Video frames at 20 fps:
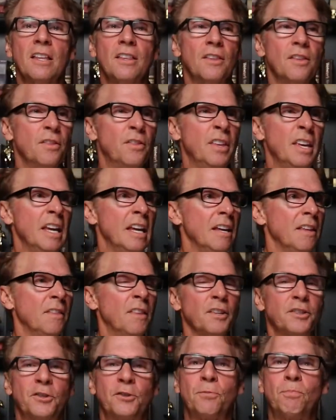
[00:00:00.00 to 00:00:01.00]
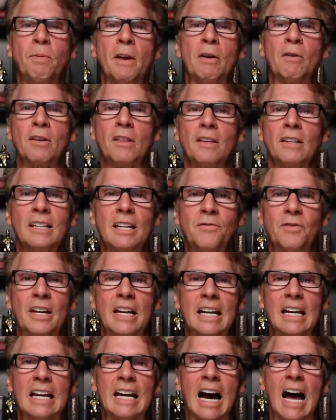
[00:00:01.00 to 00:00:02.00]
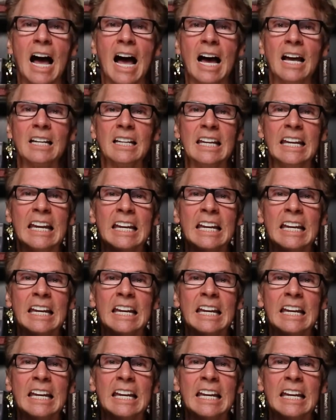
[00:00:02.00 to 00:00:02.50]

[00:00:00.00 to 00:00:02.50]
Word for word: the, the Spirit of the living God,